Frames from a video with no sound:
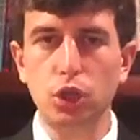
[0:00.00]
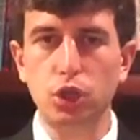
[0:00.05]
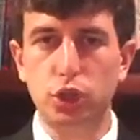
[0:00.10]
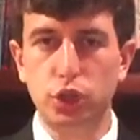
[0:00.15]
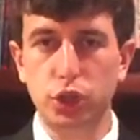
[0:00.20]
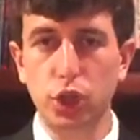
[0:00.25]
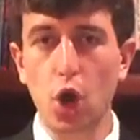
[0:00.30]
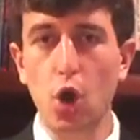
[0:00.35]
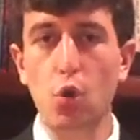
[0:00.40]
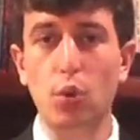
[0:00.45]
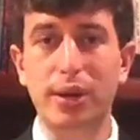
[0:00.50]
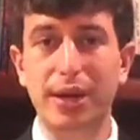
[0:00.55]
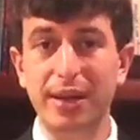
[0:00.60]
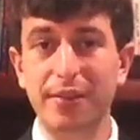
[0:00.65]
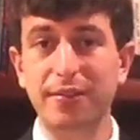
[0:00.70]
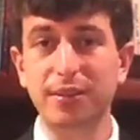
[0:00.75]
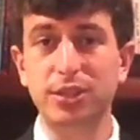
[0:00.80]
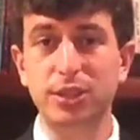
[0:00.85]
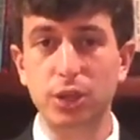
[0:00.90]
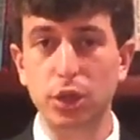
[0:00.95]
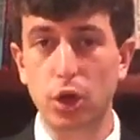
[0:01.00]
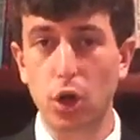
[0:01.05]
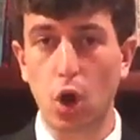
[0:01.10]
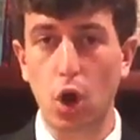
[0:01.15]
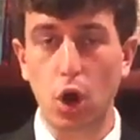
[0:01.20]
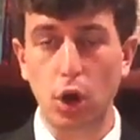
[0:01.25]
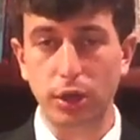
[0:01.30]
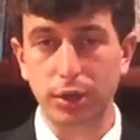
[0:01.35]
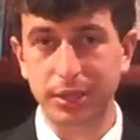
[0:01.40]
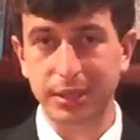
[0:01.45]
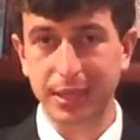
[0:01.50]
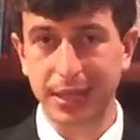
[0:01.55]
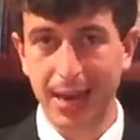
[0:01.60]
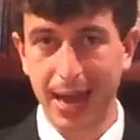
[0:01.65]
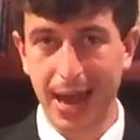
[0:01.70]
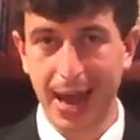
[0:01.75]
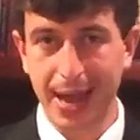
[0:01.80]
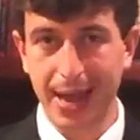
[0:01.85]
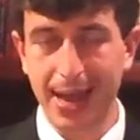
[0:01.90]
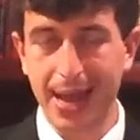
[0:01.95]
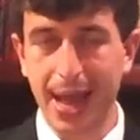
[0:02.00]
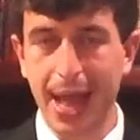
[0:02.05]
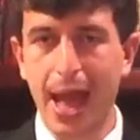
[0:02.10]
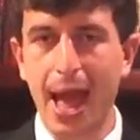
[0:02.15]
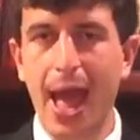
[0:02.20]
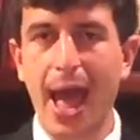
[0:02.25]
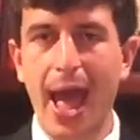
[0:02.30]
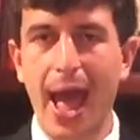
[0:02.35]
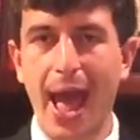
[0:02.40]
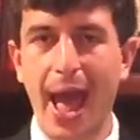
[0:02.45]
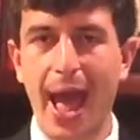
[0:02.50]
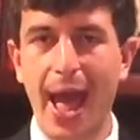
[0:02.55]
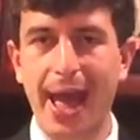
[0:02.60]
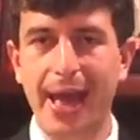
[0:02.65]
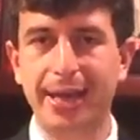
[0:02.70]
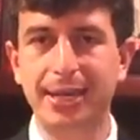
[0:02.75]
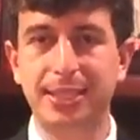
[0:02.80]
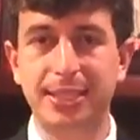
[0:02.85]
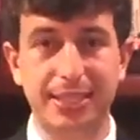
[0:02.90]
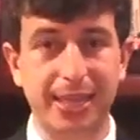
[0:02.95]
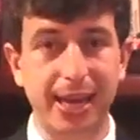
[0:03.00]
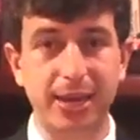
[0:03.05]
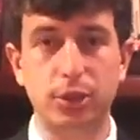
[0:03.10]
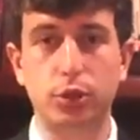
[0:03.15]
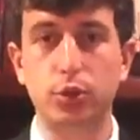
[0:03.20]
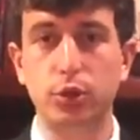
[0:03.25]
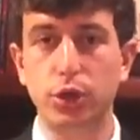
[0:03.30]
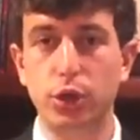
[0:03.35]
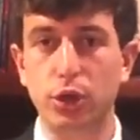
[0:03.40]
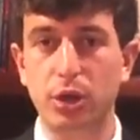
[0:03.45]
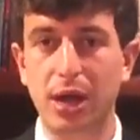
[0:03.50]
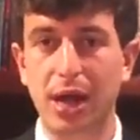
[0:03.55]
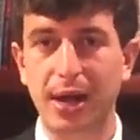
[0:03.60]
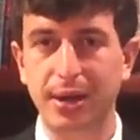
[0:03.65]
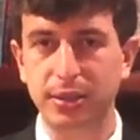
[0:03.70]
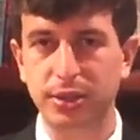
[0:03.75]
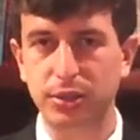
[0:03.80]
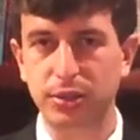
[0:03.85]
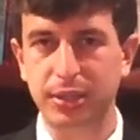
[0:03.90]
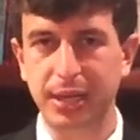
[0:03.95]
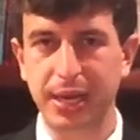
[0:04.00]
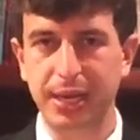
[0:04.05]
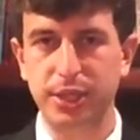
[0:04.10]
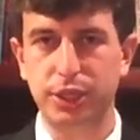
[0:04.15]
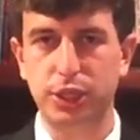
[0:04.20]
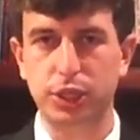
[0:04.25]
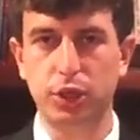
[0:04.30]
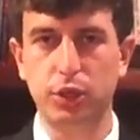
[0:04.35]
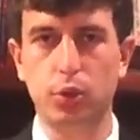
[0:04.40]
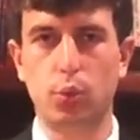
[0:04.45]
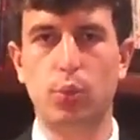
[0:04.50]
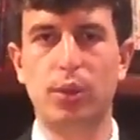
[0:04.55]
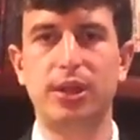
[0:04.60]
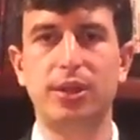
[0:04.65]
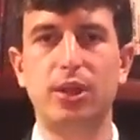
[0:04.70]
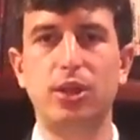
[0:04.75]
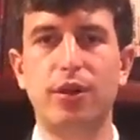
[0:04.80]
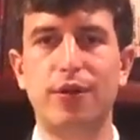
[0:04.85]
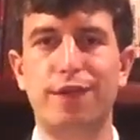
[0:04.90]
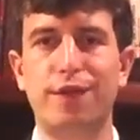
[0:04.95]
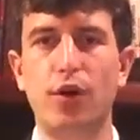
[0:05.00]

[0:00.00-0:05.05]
So give us a call today and schedule your consultation. We look